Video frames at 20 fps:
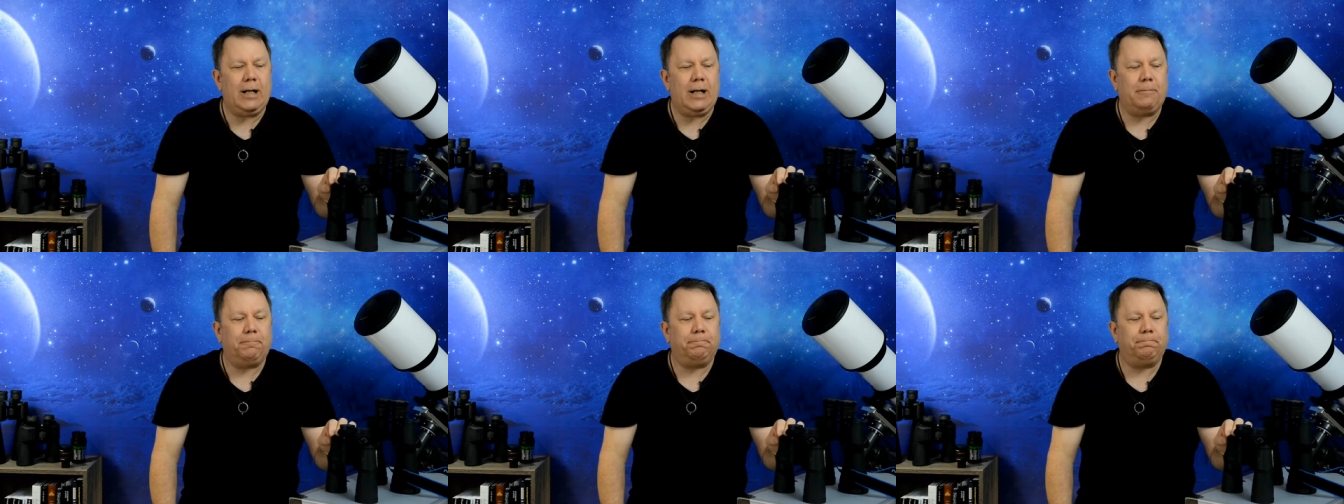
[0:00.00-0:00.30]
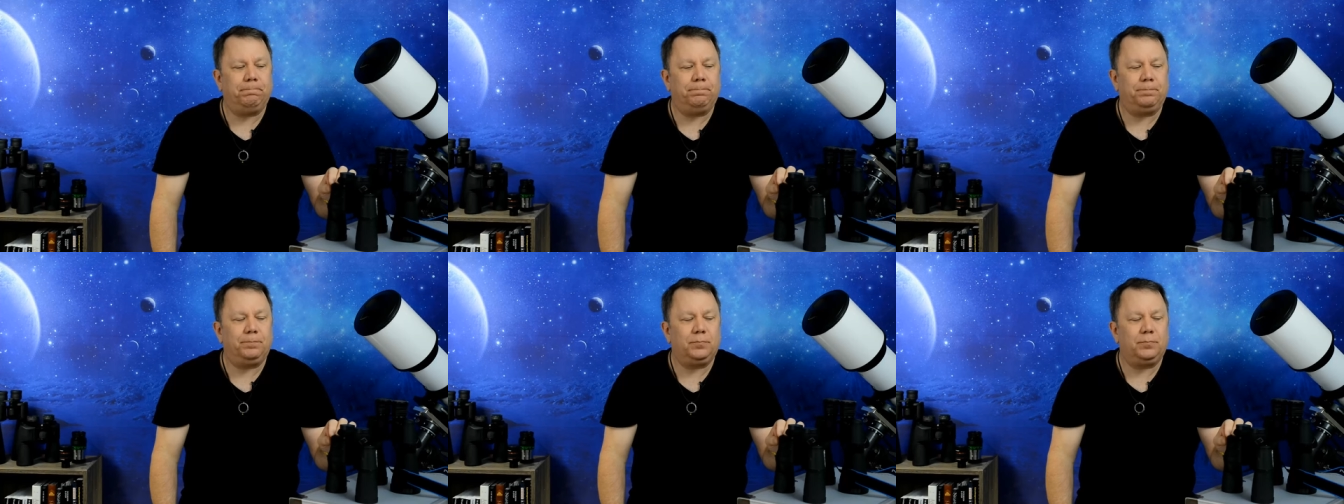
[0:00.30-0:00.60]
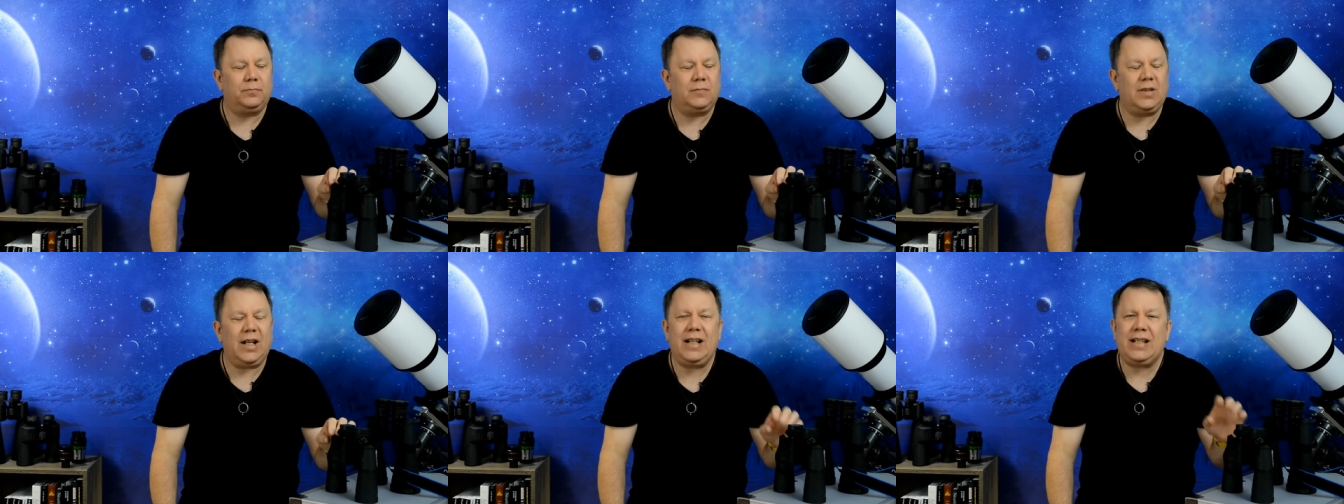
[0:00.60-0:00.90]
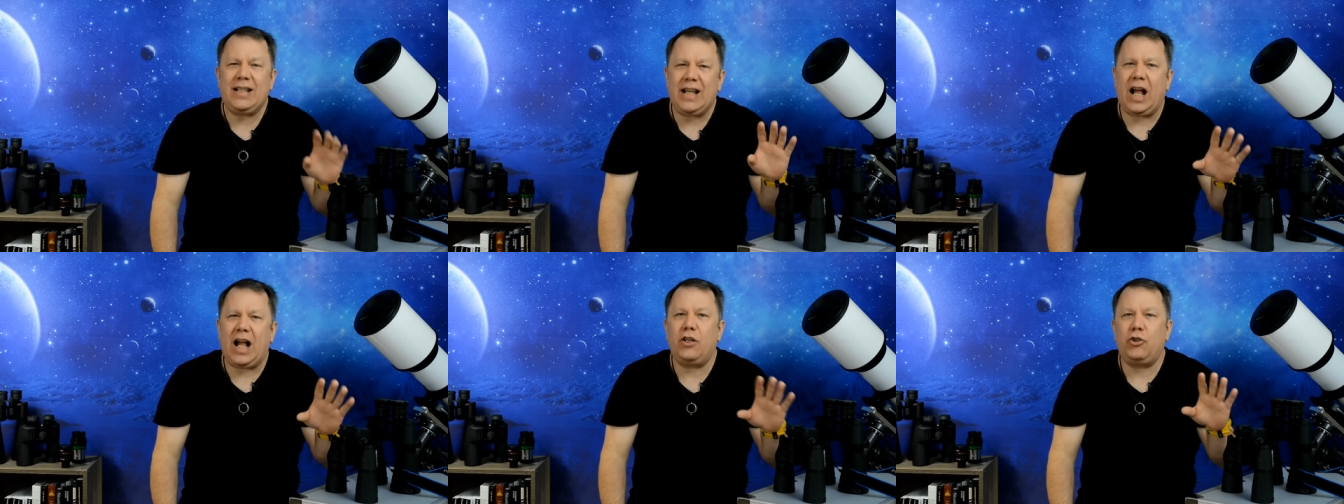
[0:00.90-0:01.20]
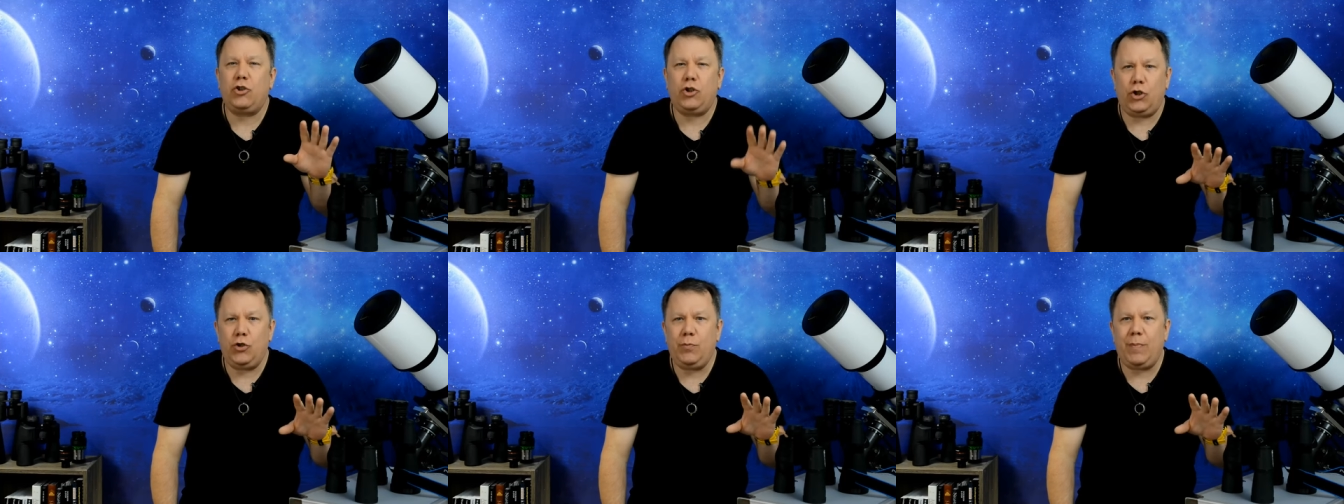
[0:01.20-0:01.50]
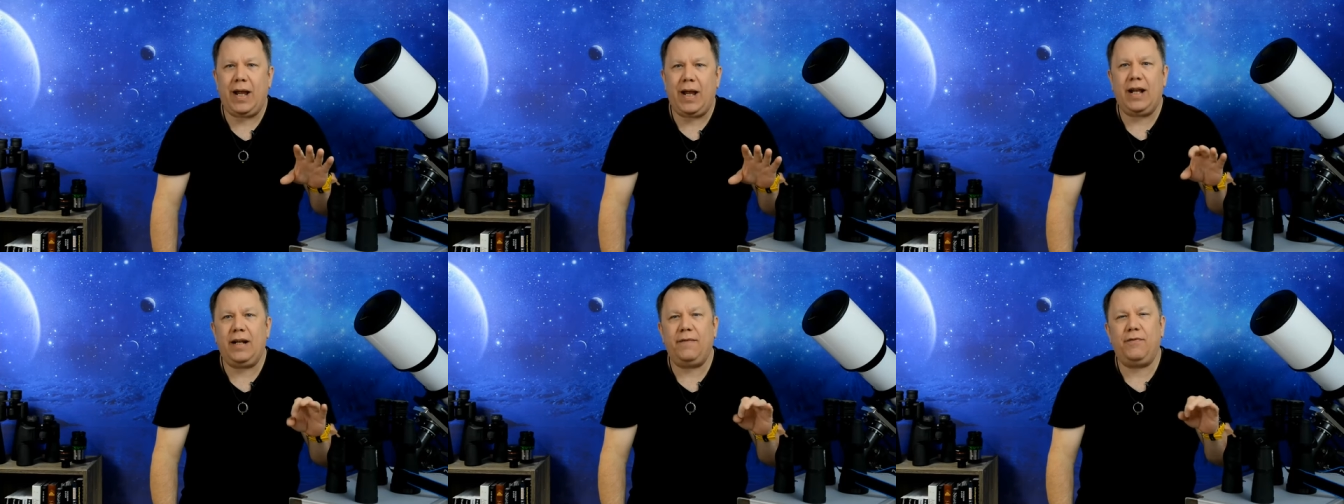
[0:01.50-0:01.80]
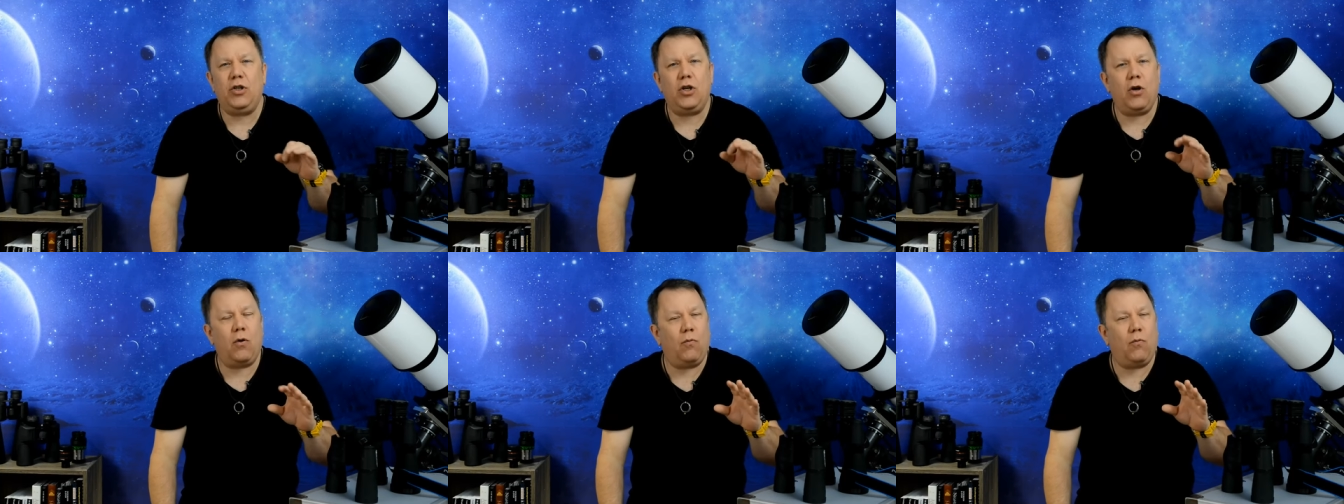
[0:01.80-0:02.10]
Um, it's not too bad
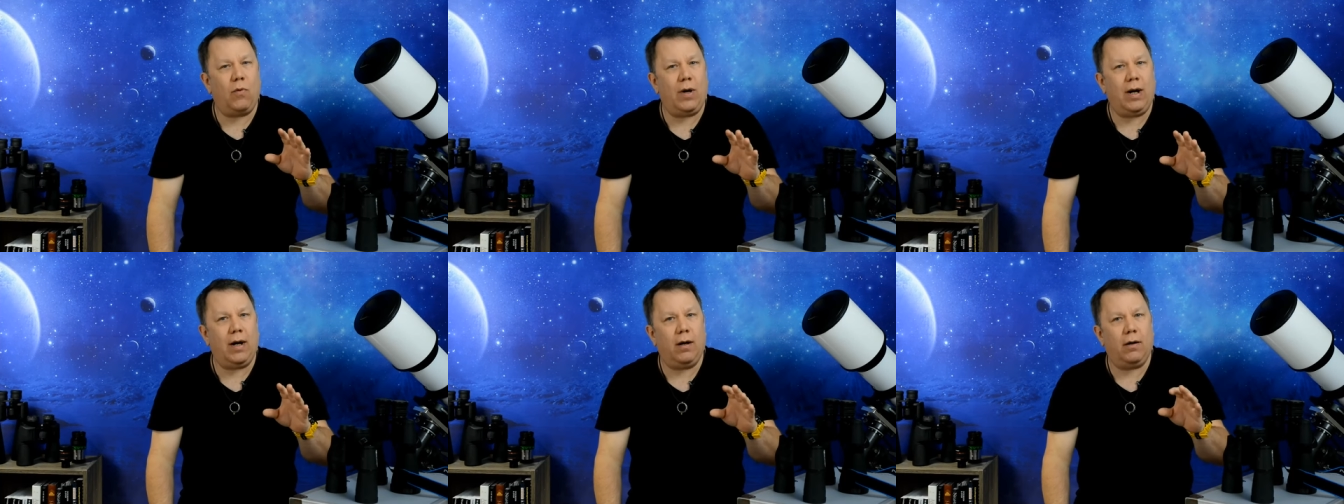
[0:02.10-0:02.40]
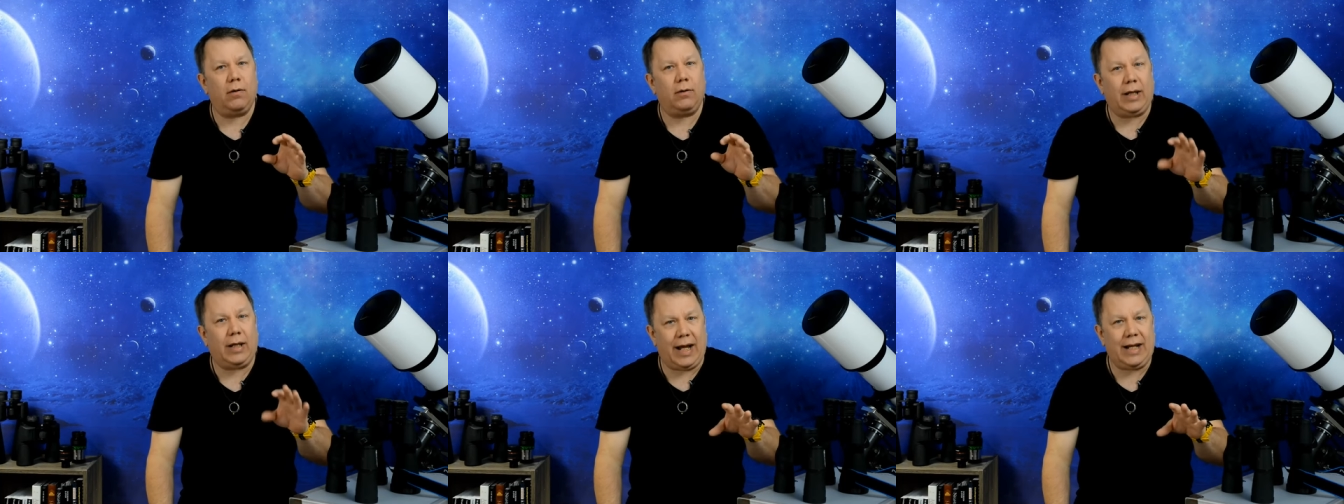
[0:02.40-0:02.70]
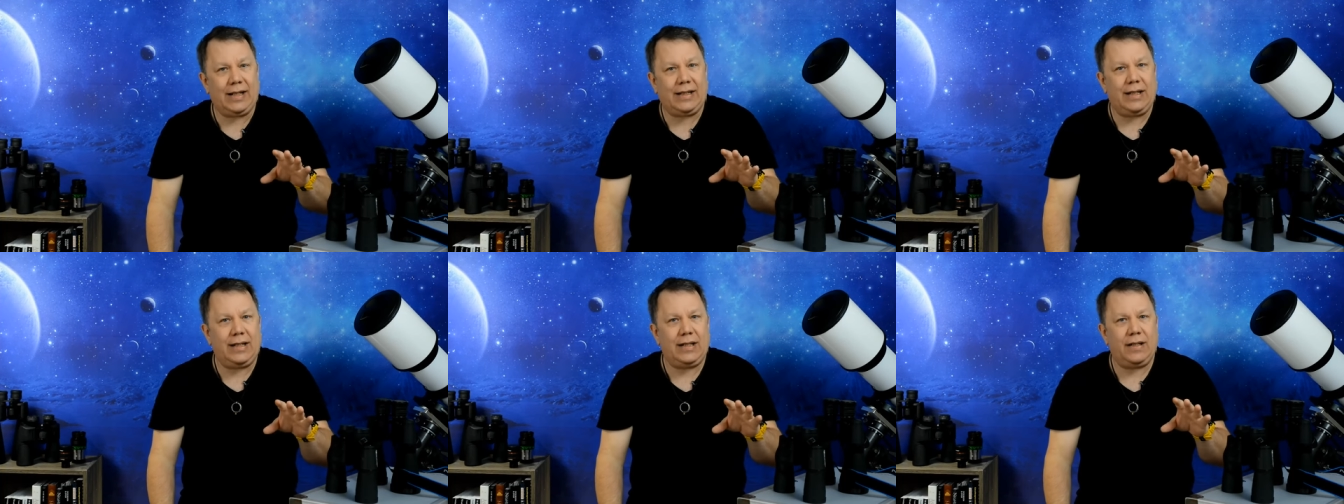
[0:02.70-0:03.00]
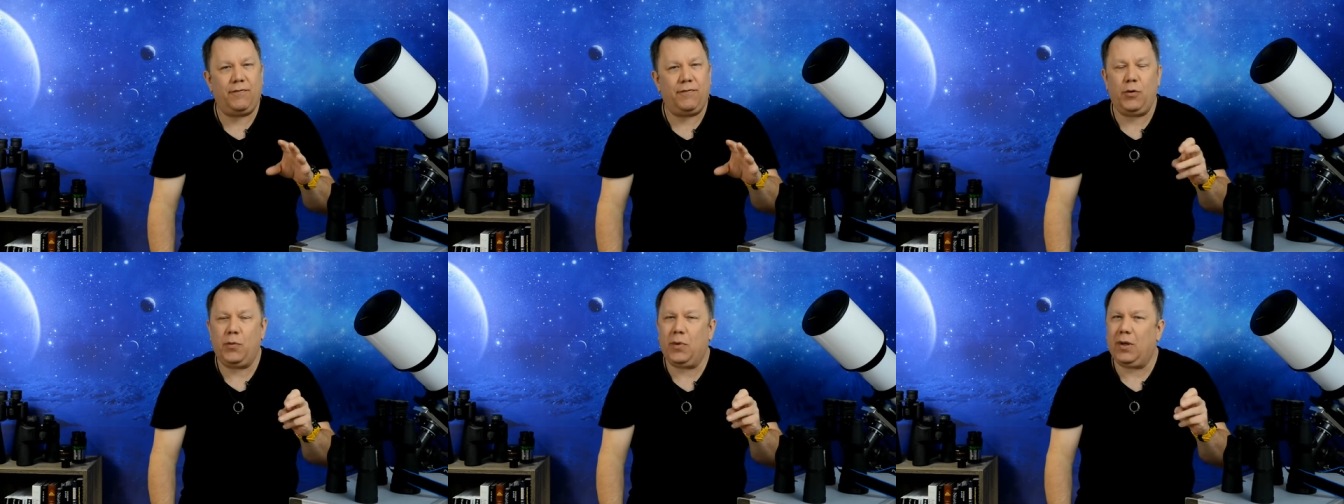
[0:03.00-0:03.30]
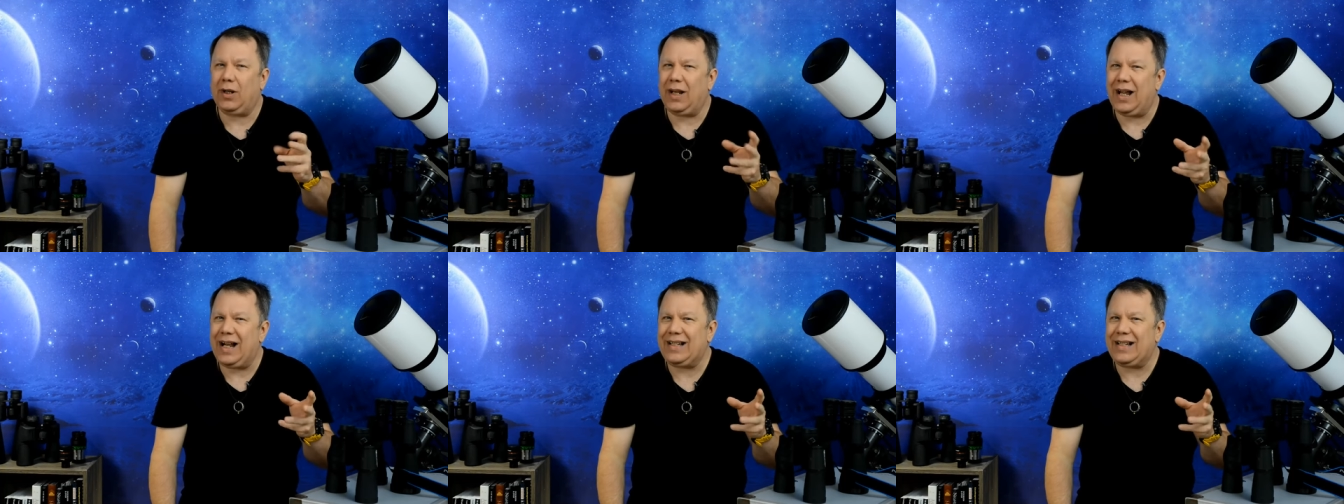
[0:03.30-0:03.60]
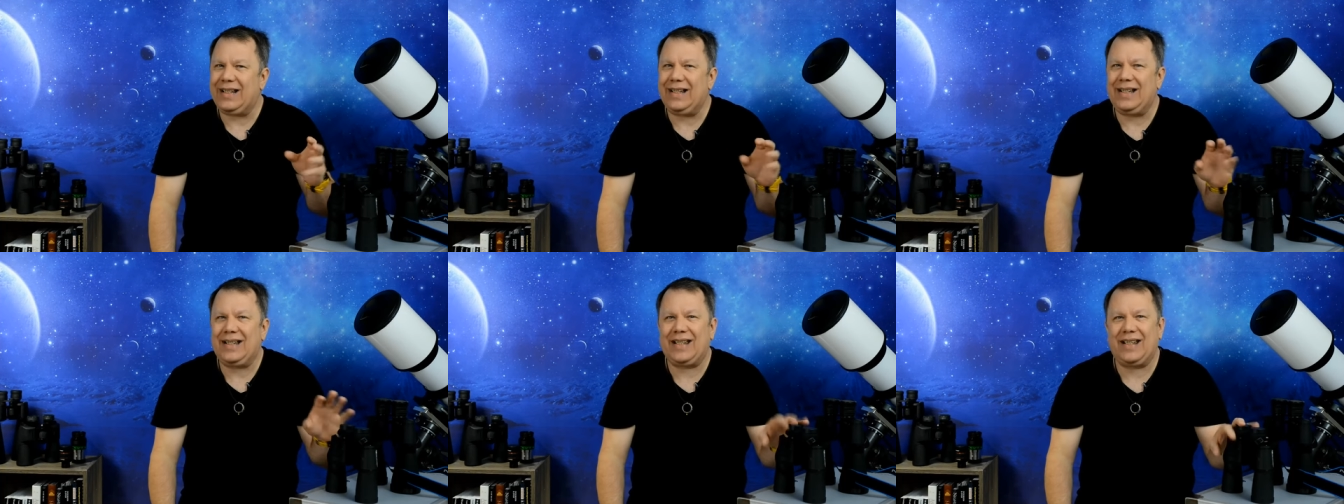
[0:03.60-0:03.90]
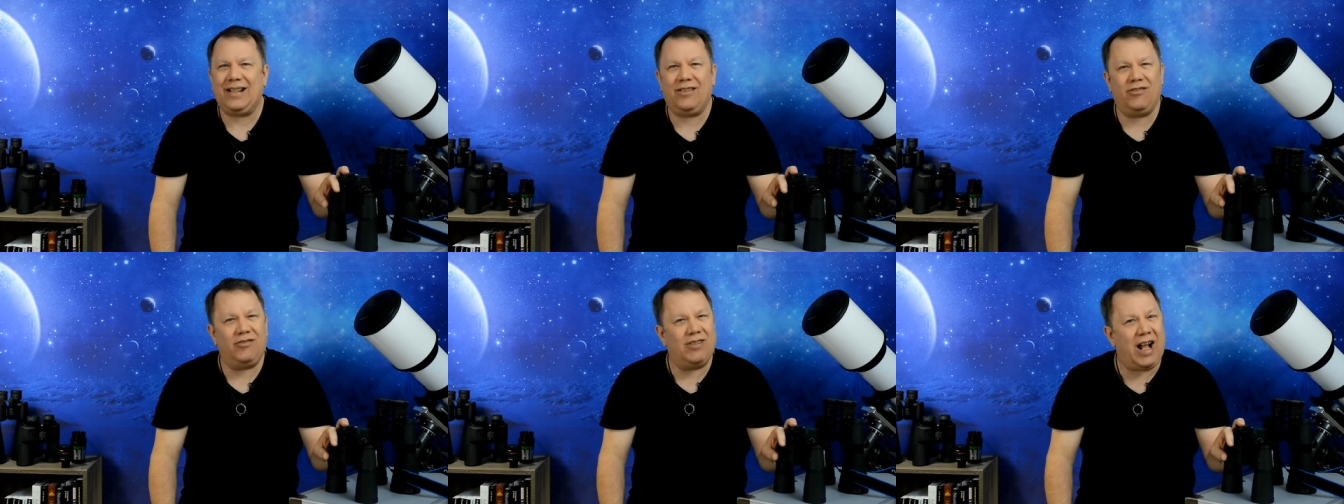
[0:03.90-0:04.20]
if you don't wear glasses. If you wear glasses,
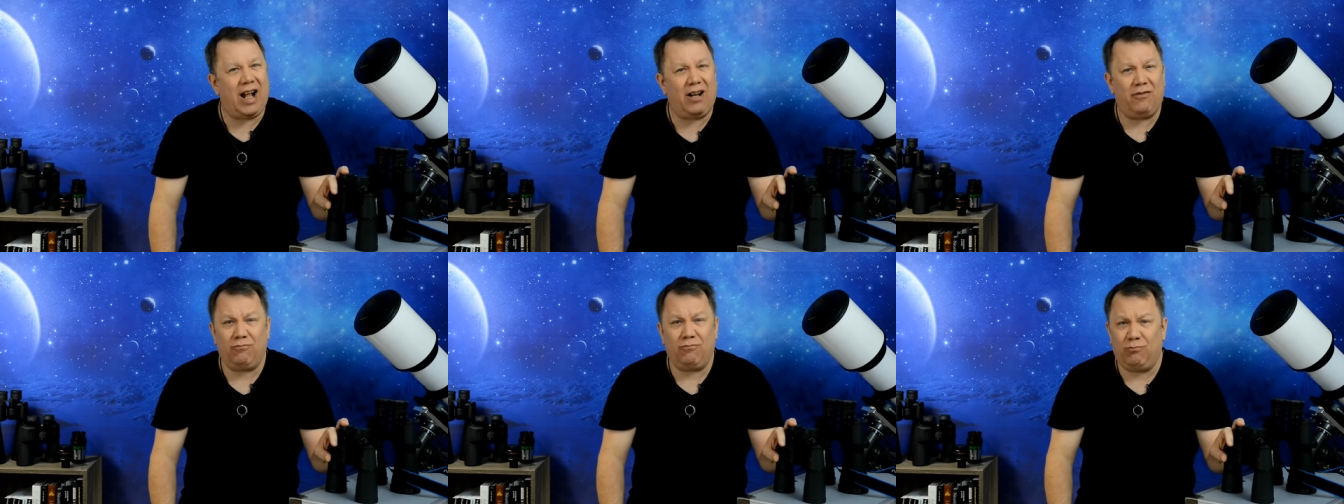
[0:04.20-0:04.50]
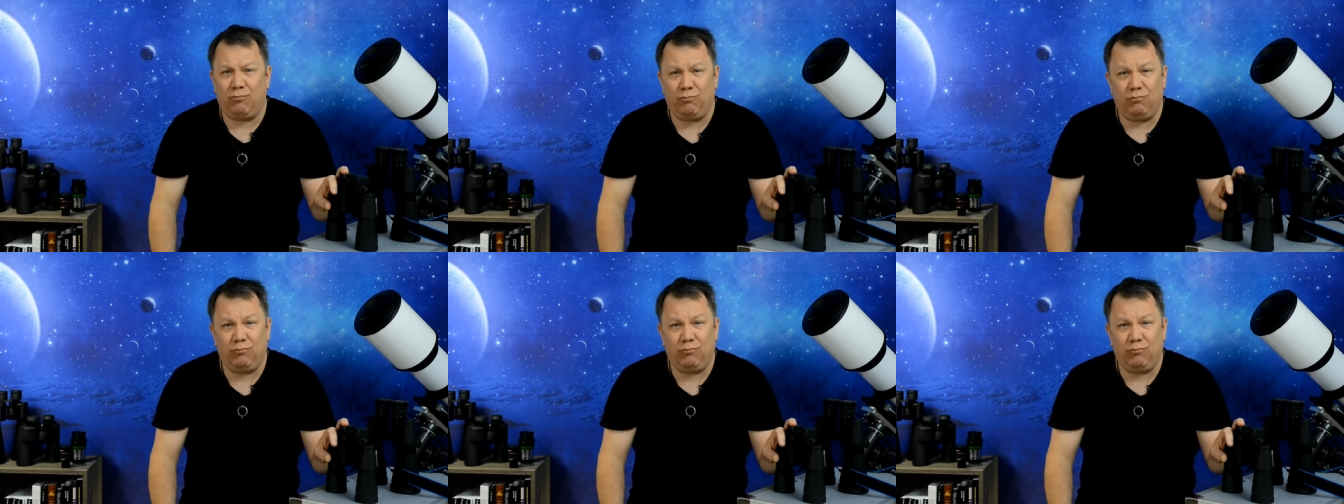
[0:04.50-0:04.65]
they're not